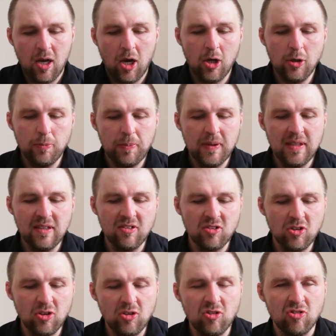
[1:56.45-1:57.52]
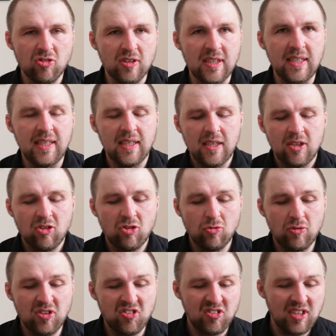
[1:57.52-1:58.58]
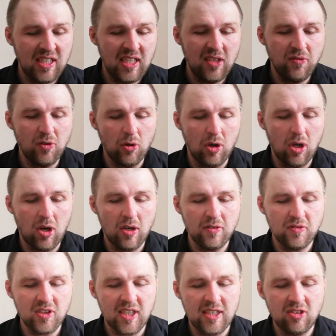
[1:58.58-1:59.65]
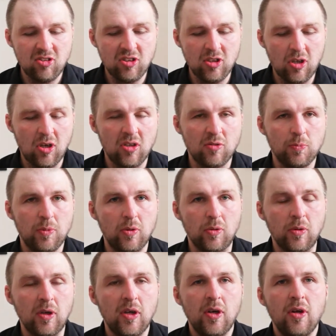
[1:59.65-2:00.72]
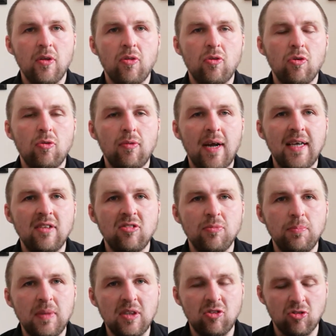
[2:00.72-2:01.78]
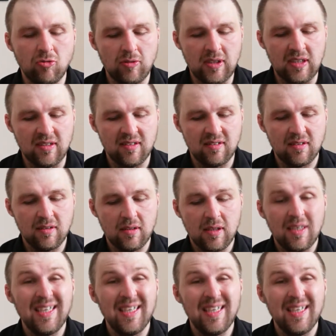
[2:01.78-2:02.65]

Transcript: Open this country to receive your life-changing gospel through a range of missionaries,